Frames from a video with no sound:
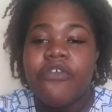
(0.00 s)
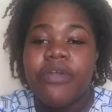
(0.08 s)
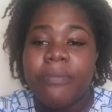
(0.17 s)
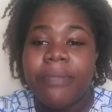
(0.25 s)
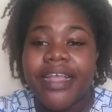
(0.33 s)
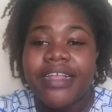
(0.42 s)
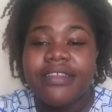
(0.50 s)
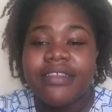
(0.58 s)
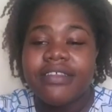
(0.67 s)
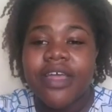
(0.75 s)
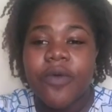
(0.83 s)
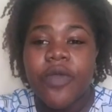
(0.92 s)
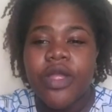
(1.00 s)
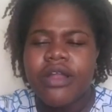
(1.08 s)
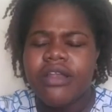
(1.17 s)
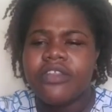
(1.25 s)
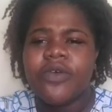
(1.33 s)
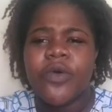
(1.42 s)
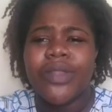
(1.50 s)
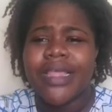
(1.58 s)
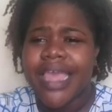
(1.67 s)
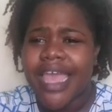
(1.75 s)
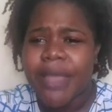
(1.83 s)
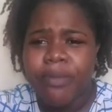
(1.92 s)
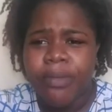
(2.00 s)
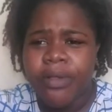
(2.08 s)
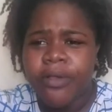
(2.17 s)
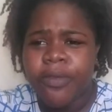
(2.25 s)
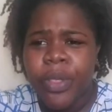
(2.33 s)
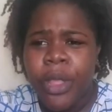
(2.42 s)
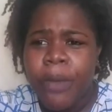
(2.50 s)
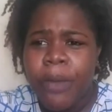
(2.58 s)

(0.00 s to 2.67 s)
reminds us that we are not only capable,